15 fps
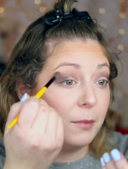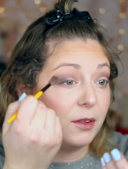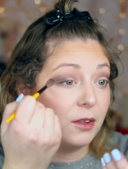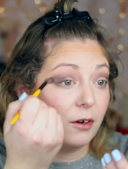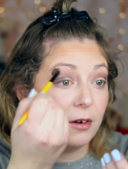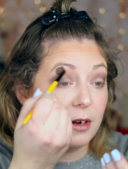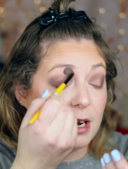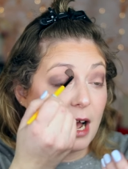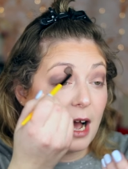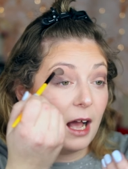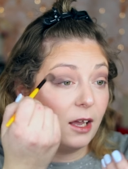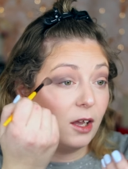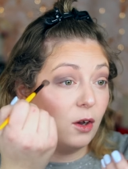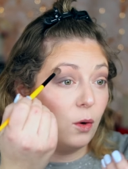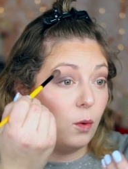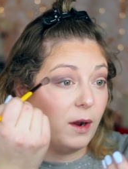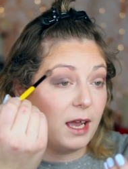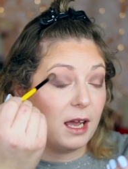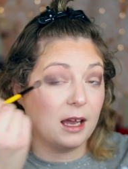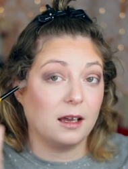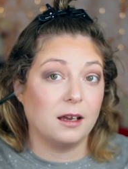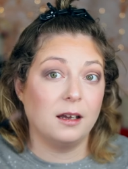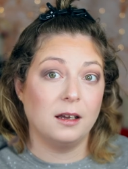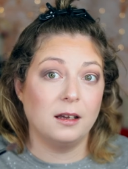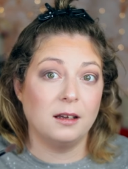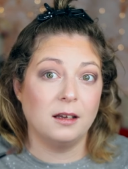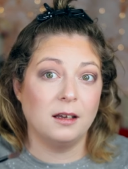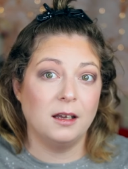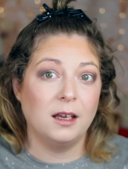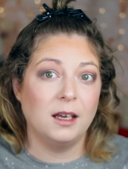but they're not quick
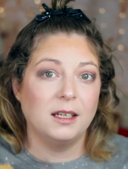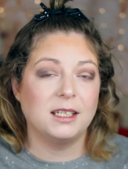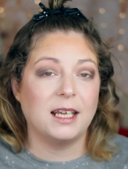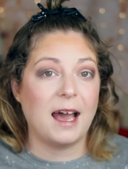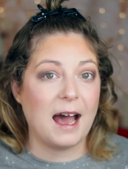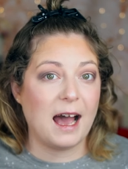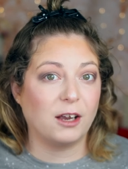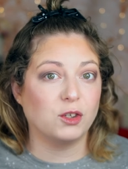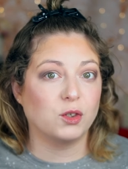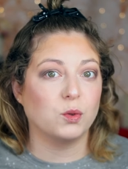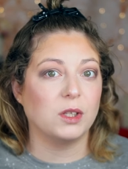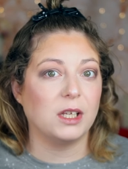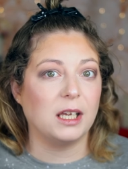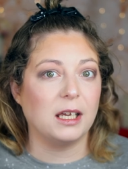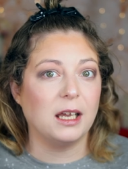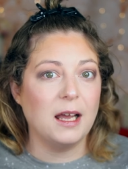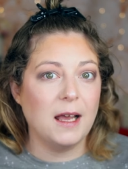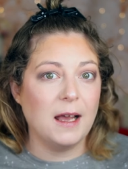to actually